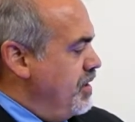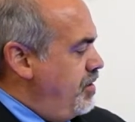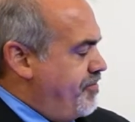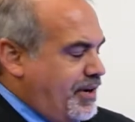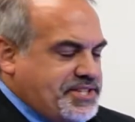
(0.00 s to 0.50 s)

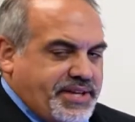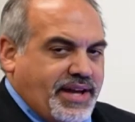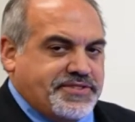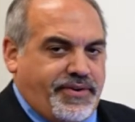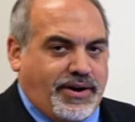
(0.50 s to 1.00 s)
First
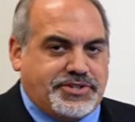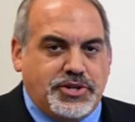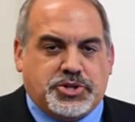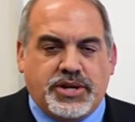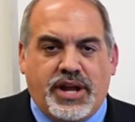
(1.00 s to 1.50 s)
things first, you
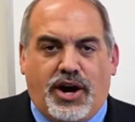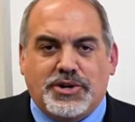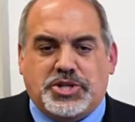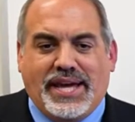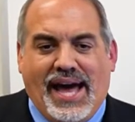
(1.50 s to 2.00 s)
should know
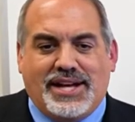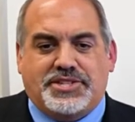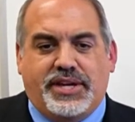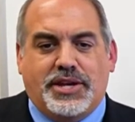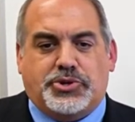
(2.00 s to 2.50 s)
she has
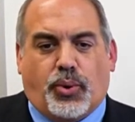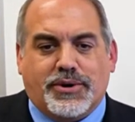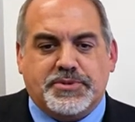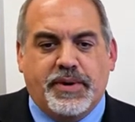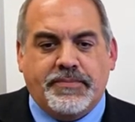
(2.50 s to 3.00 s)
the
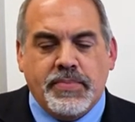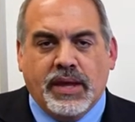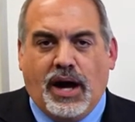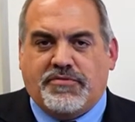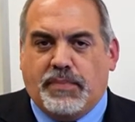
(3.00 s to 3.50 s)
endorsement
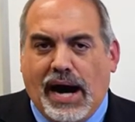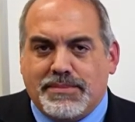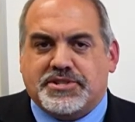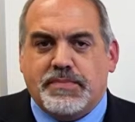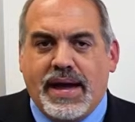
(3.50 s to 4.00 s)
of
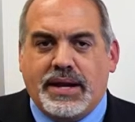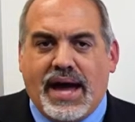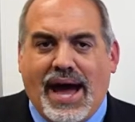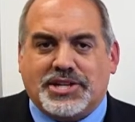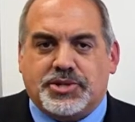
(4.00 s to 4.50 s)
Moms Demand
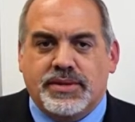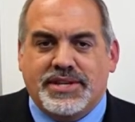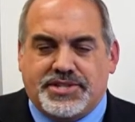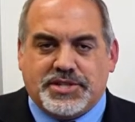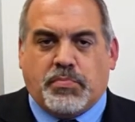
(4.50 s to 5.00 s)
Action.
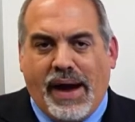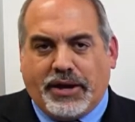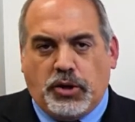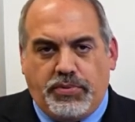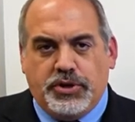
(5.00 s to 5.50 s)
This is
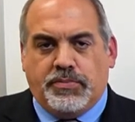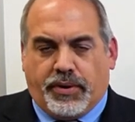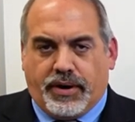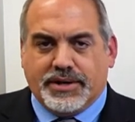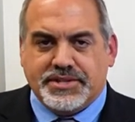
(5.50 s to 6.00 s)
Michael
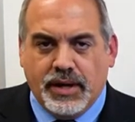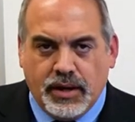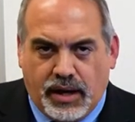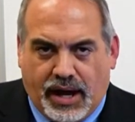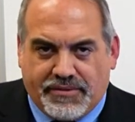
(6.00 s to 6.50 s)
Bloomberg's
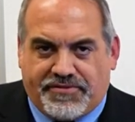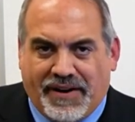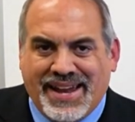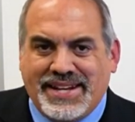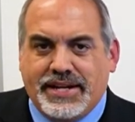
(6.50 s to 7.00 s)

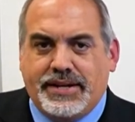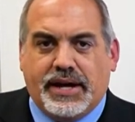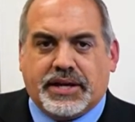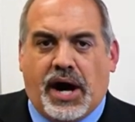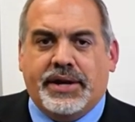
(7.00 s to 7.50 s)

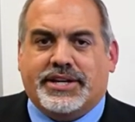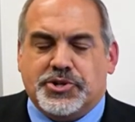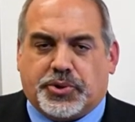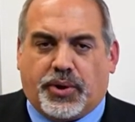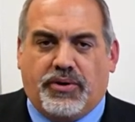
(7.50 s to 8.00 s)
funded gun
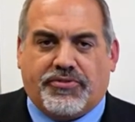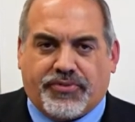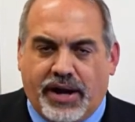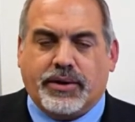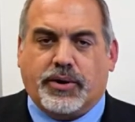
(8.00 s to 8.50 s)
control
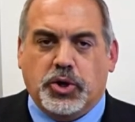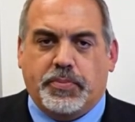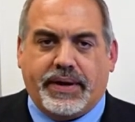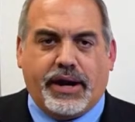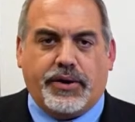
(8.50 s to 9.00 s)
front
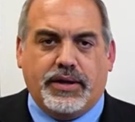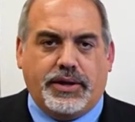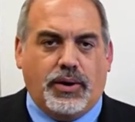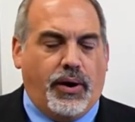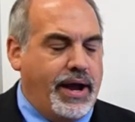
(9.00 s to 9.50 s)
group here in
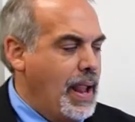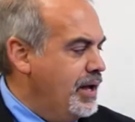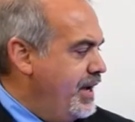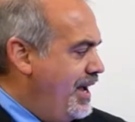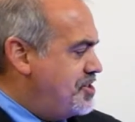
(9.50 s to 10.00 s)
Illinois,
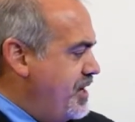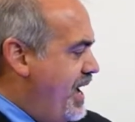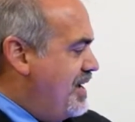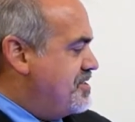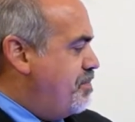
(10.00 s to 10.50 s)
and she
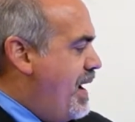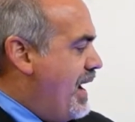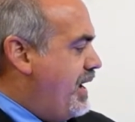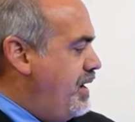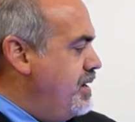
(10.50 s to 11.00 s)
has the
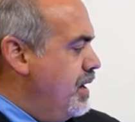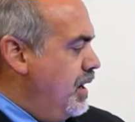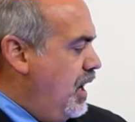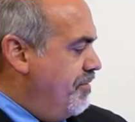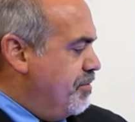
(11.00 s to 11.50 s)
backing
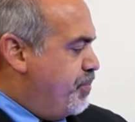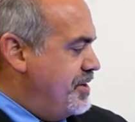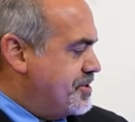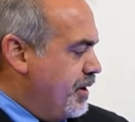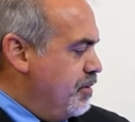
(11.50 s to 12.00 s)
of the
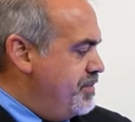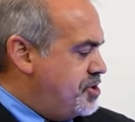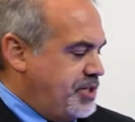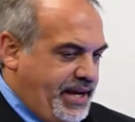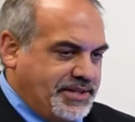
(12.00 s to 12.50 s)
Pritzker
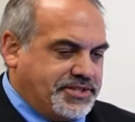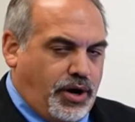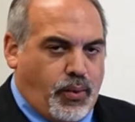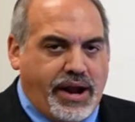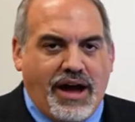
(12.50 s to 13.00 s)
machine.
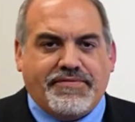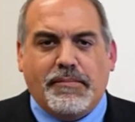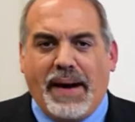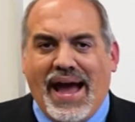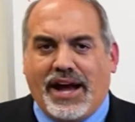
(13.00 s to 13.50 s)
So right off the
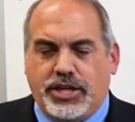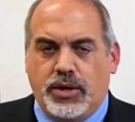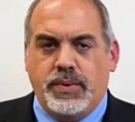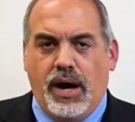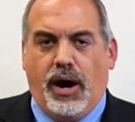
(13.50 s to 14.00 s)
bat,
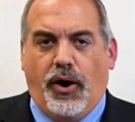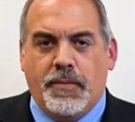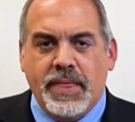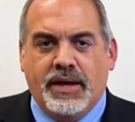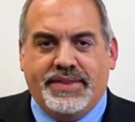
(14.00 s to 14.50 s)
you
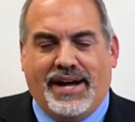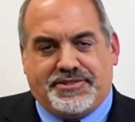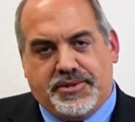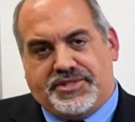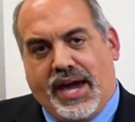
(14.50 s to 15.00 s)
know that
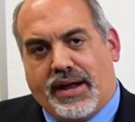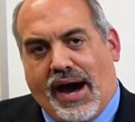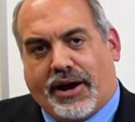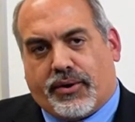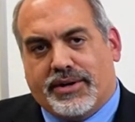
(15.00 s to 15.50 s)
Suzanne
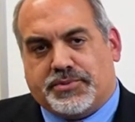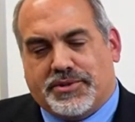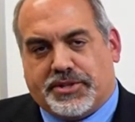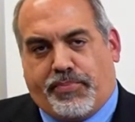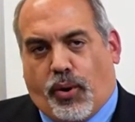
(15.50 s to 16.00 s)
Akhras will
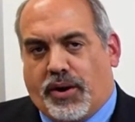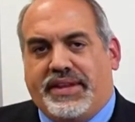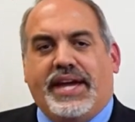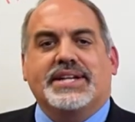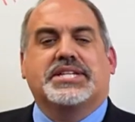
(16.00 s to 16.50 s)
support
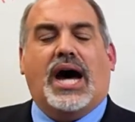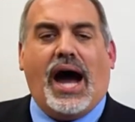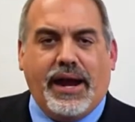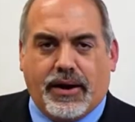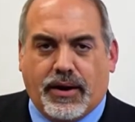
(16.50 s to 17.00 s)
the
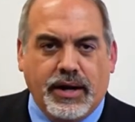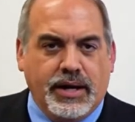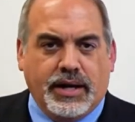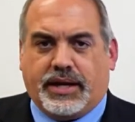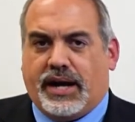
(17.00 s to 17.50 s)
entire
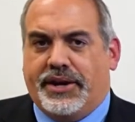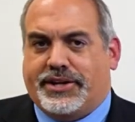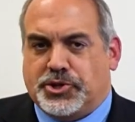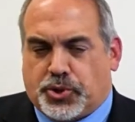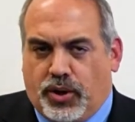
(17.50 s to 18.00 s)
gun
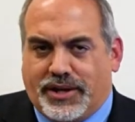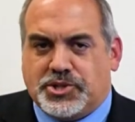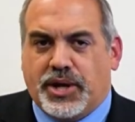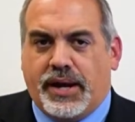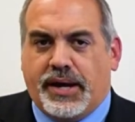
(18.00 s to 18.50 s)
control
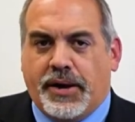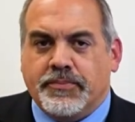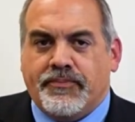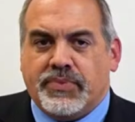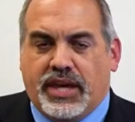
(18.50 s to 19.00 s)
agenda
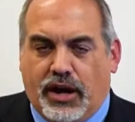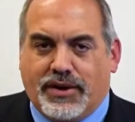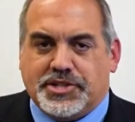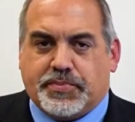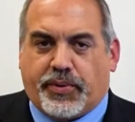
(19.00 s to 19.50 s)
here
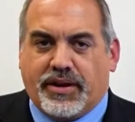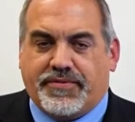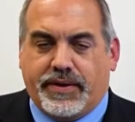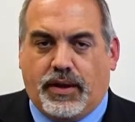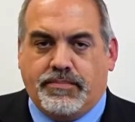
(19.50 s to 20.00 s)
in
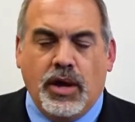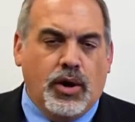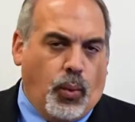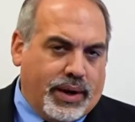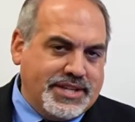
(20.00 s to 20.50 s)
Springfield.
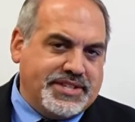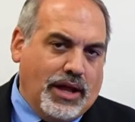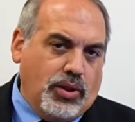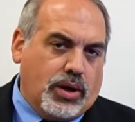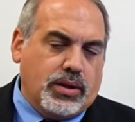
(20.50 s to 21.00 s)
What does
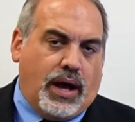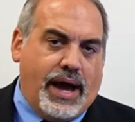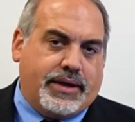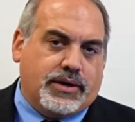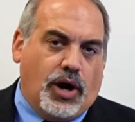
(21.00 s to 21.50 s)
that look
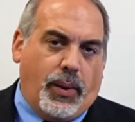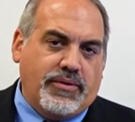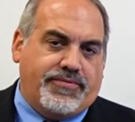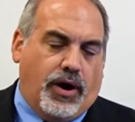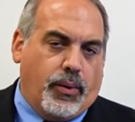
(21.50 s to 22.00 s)
like going
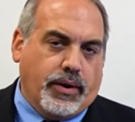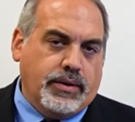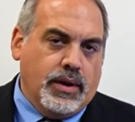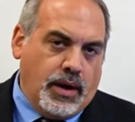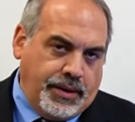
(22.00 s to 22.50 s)
forward?
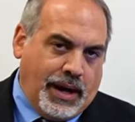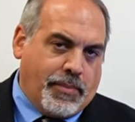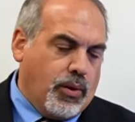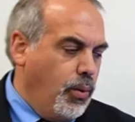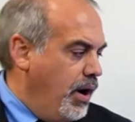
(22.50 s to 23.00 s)

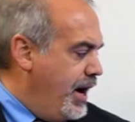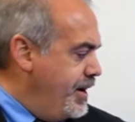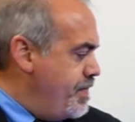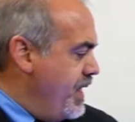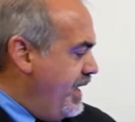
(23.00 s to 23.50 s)
Number
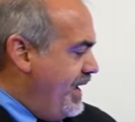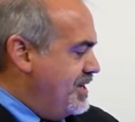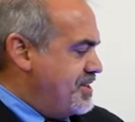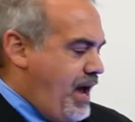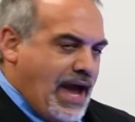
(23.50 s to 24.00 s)
one
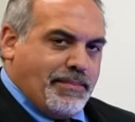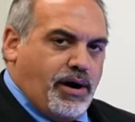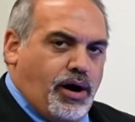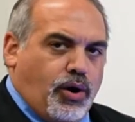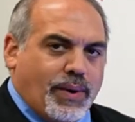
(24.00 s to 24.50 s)
is
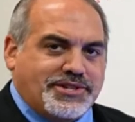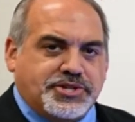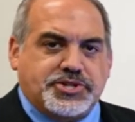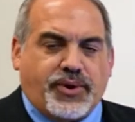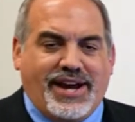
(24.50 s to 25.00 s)
ammo
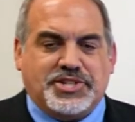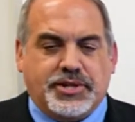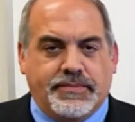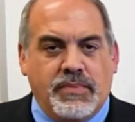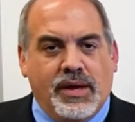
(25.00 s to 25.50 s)

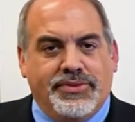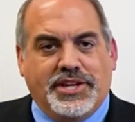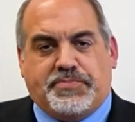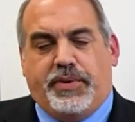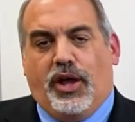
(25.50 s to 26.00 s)
registration.
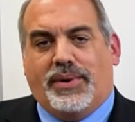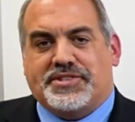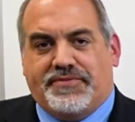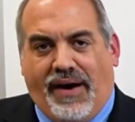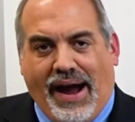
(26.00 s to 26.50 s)
This bill
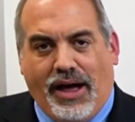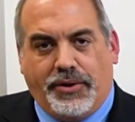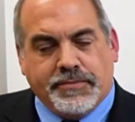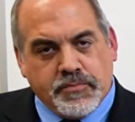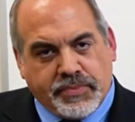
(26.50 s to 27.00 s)
was
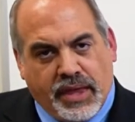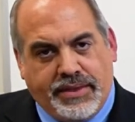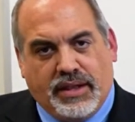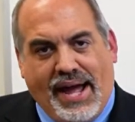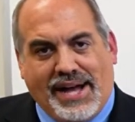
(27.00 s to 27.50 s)
filed in
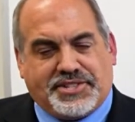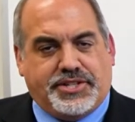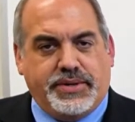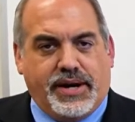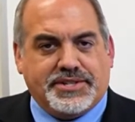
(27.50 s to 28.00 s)
the last
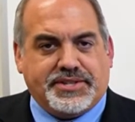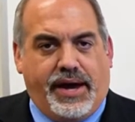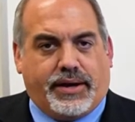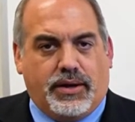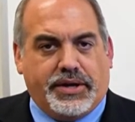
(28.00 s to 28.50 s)
2-year
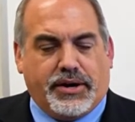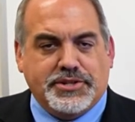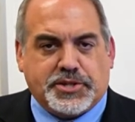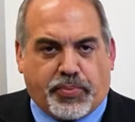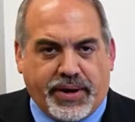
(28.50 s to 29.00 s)
cycle here in
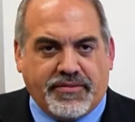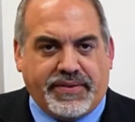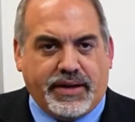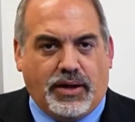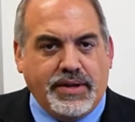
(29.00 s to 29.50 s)

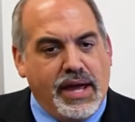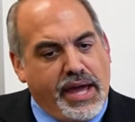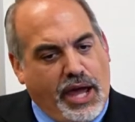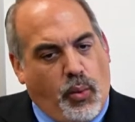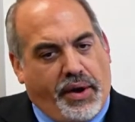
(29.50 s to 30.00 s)
Springfield,
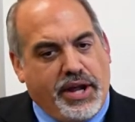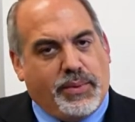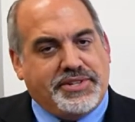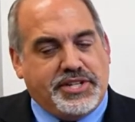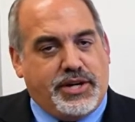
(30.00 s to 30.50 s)
and what it
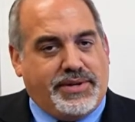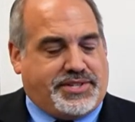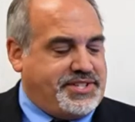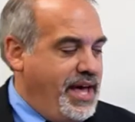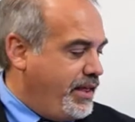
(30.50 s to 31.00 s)
would do is
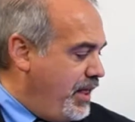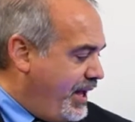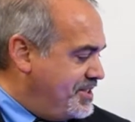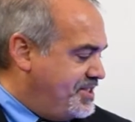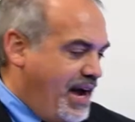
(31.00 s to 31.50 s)
exactly like
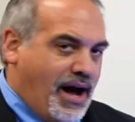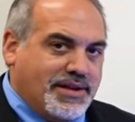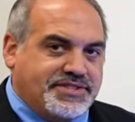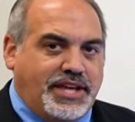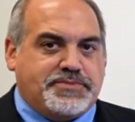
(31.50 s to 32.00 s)
it
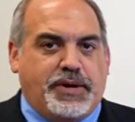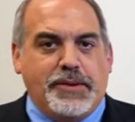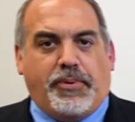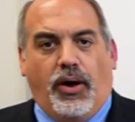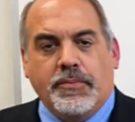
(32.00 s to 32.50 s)
sounds. These
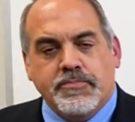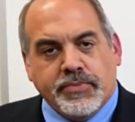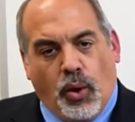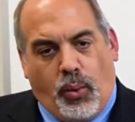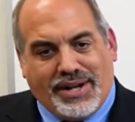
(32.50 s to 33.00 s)
people
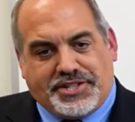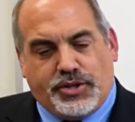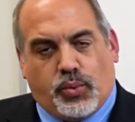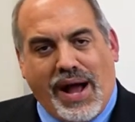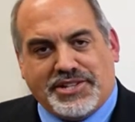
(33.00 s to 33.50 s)
want
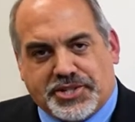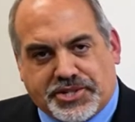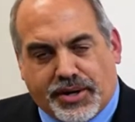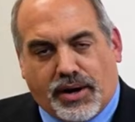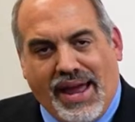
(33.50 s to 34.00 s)
to
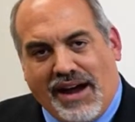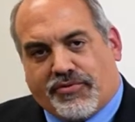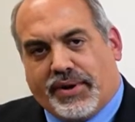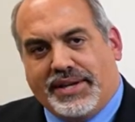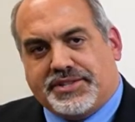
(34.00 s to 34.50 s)
register
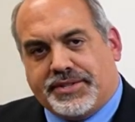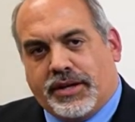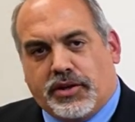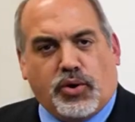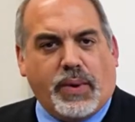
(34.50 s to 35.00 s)
every
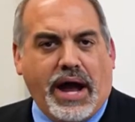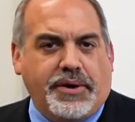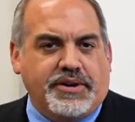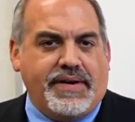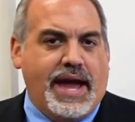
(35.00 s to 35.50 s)
single
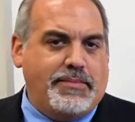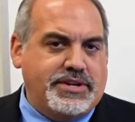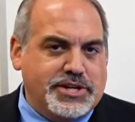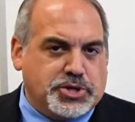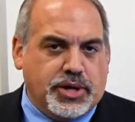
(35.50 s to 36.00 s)
round of
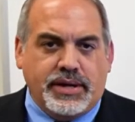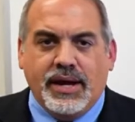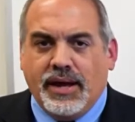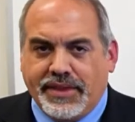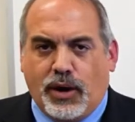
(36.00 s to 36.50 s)
ammunition
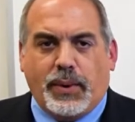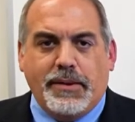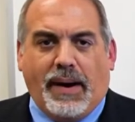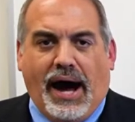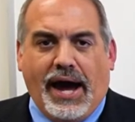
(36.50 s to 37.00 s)
that we
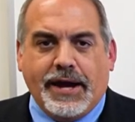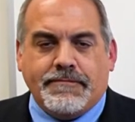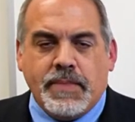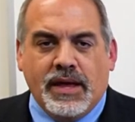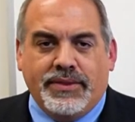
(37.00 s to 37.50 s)
buy.
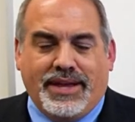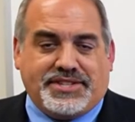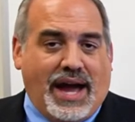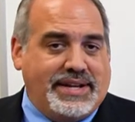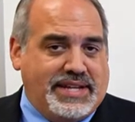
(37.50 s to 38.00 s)
This
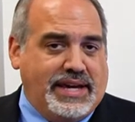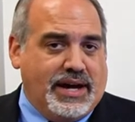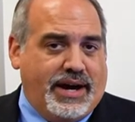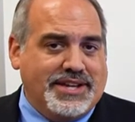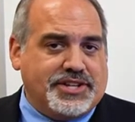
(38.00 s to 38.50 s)
idea is